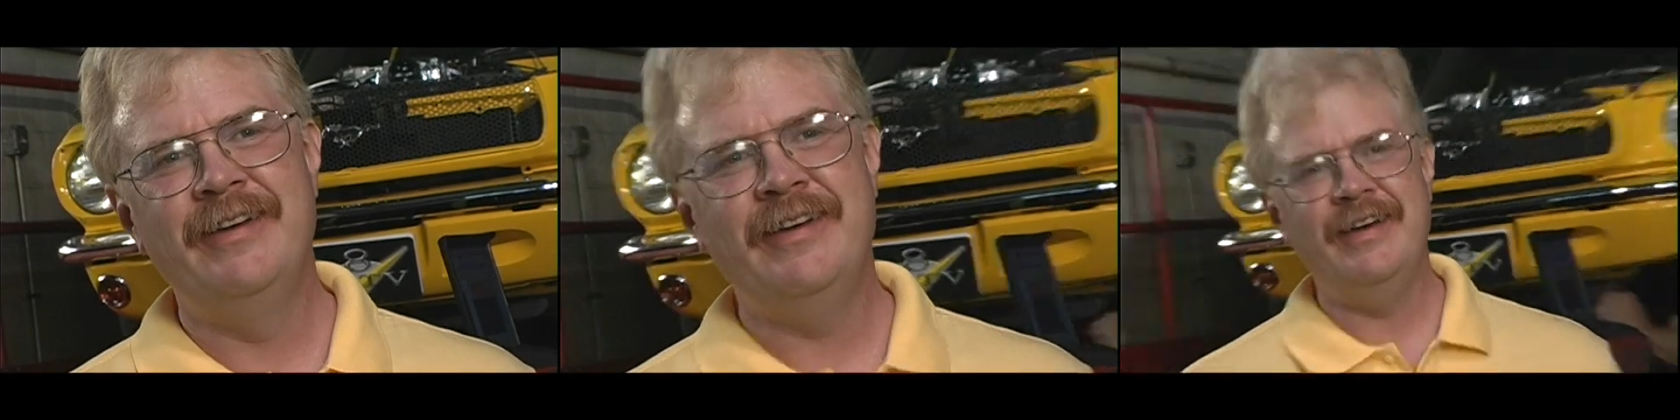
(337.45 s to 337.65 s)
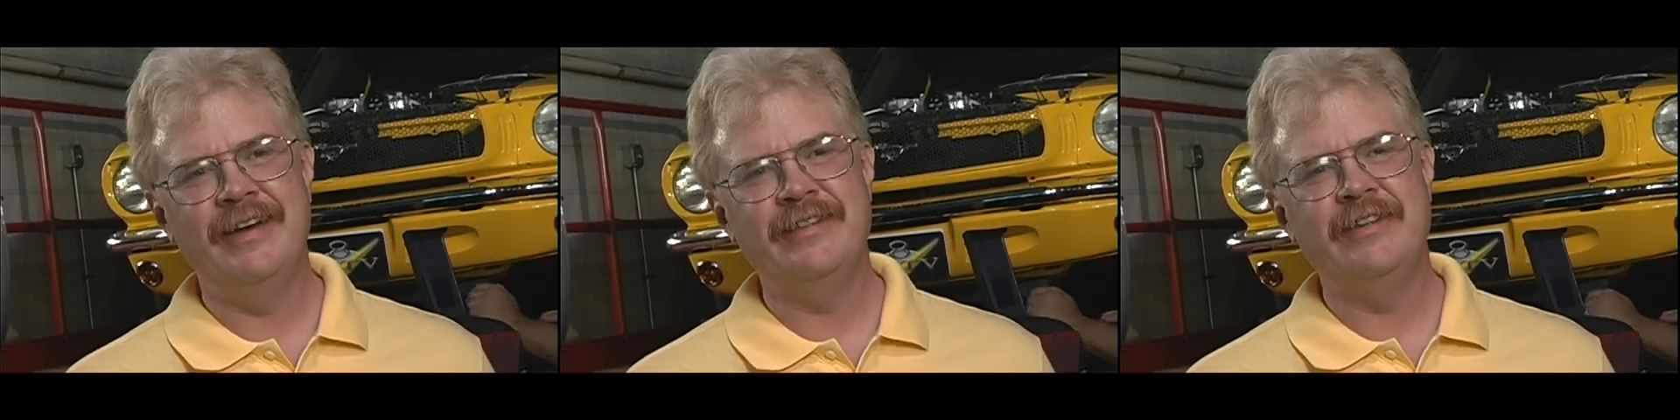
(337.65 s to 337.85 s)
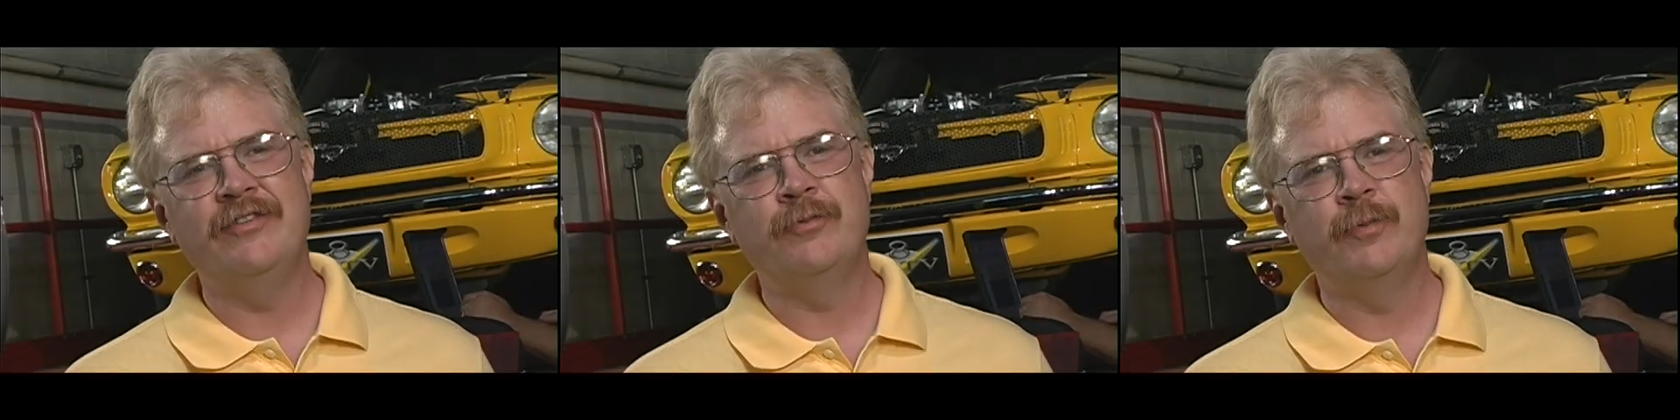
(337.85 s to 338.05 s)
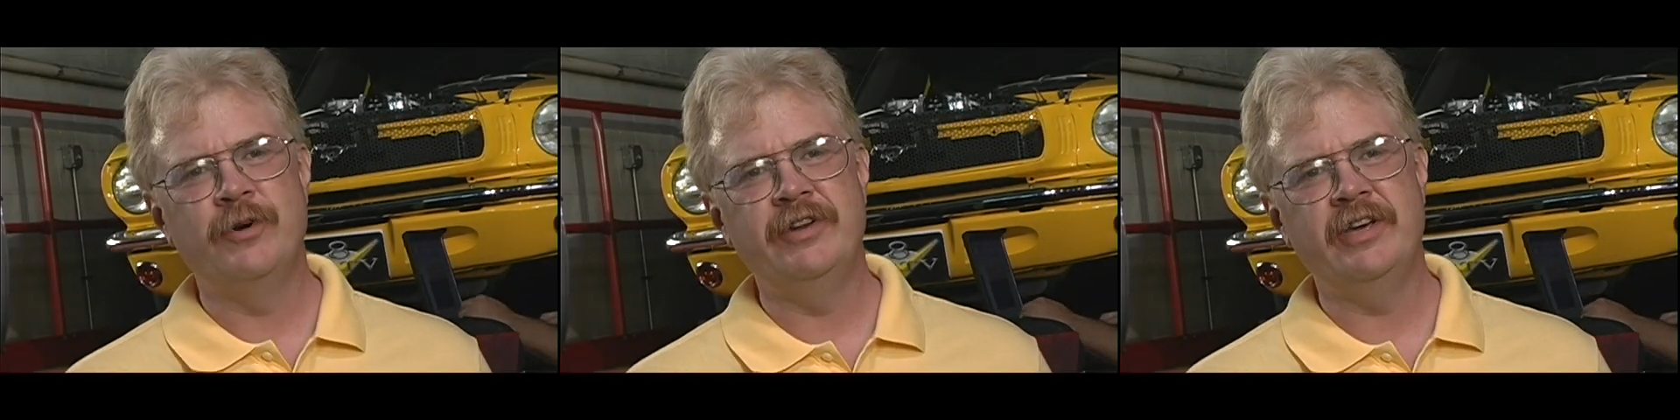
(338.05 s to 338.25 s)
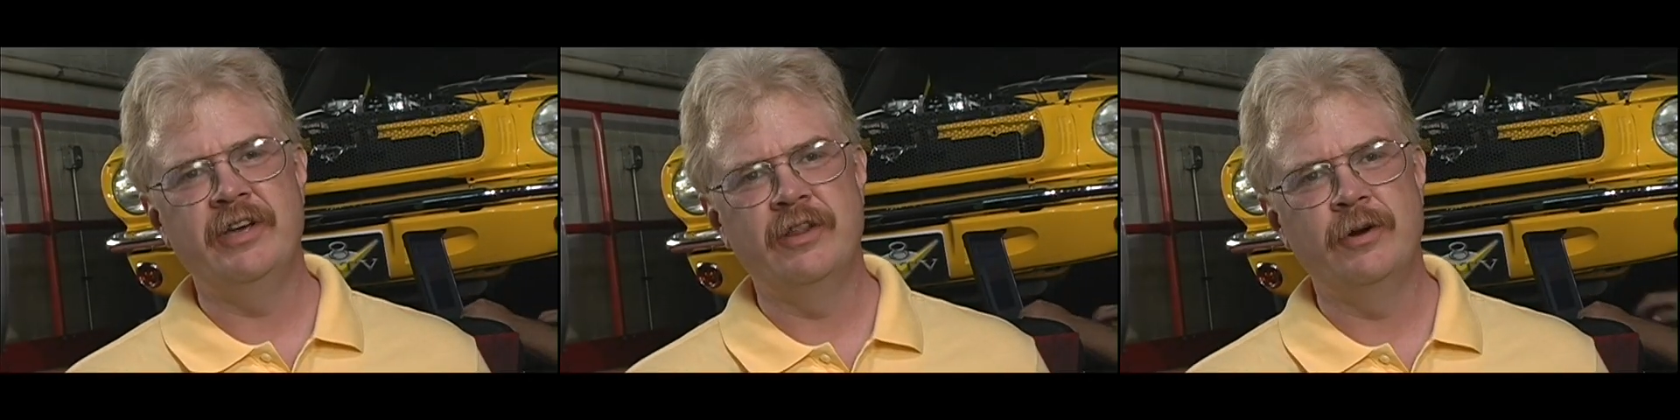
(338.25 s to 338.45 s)
at this
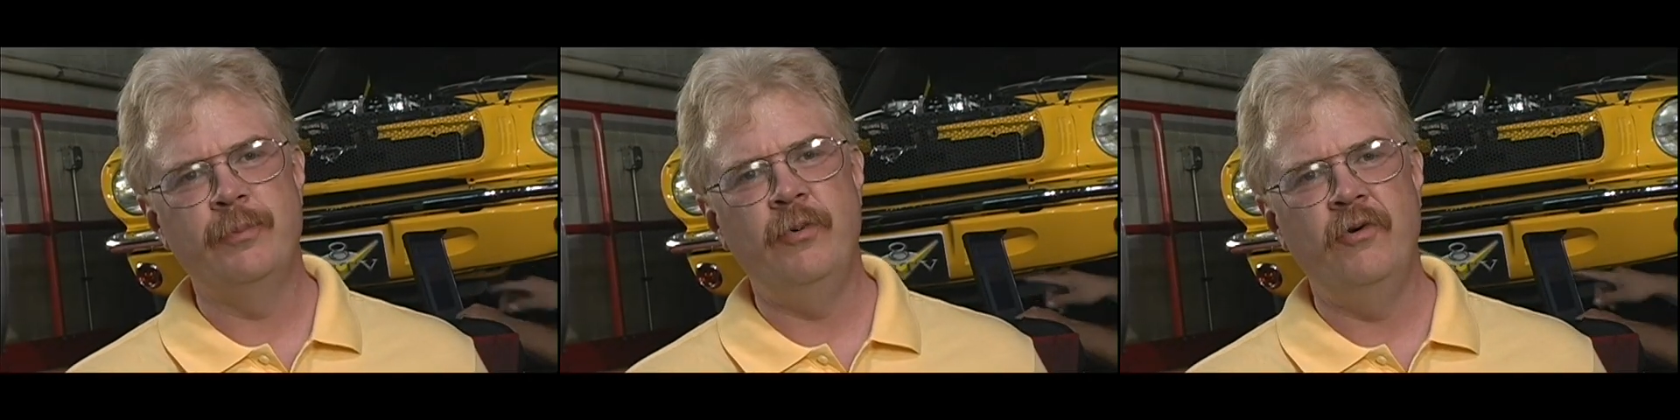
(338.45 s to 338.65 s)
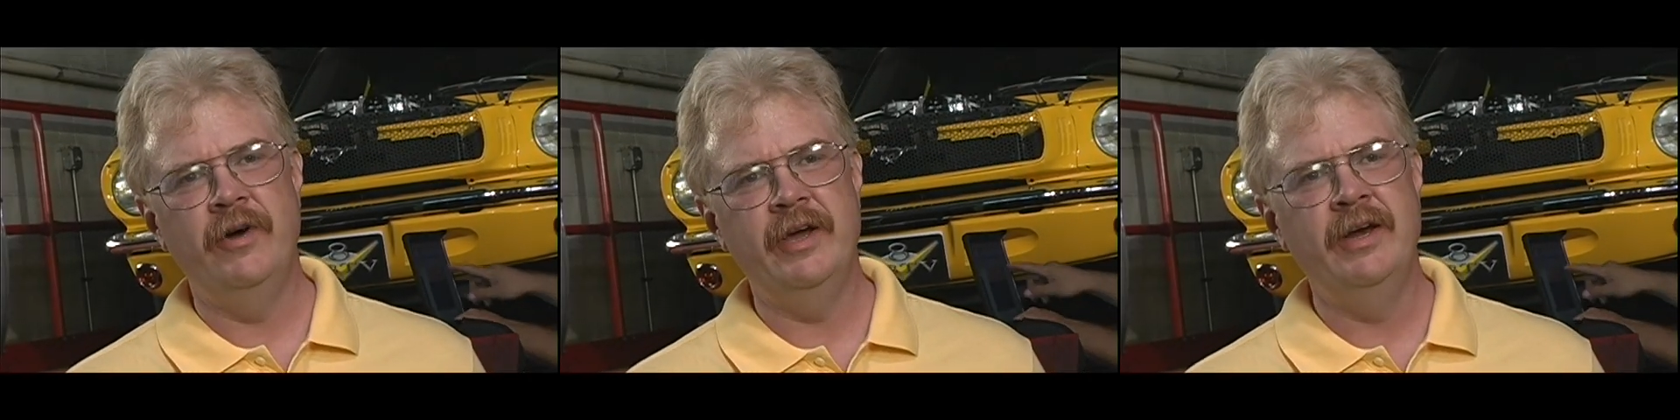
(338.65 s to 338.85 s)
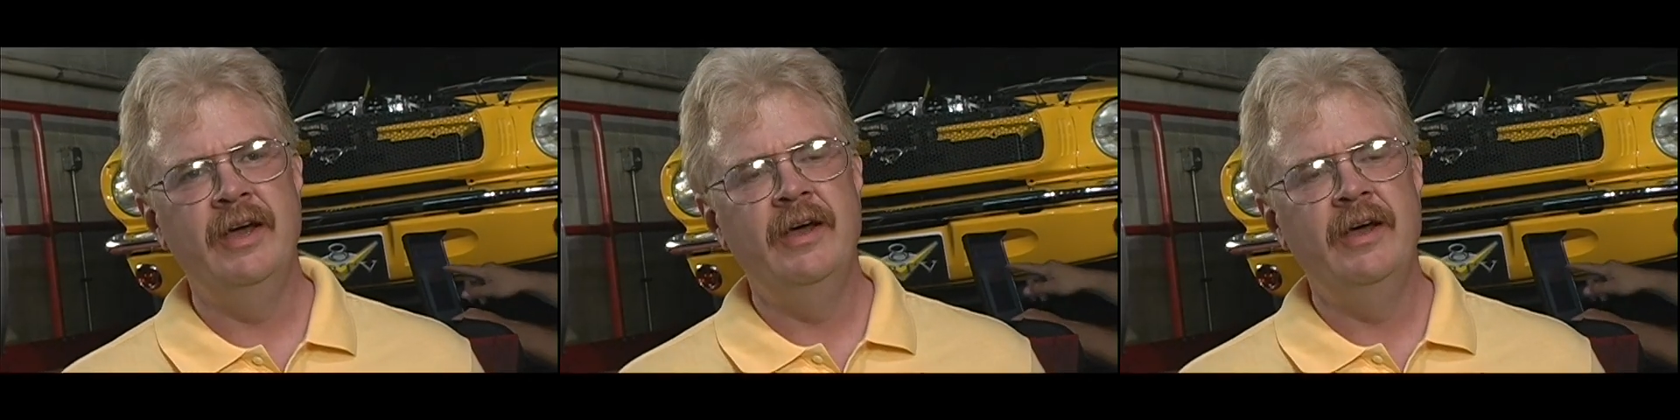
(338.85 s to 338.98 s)
particular point.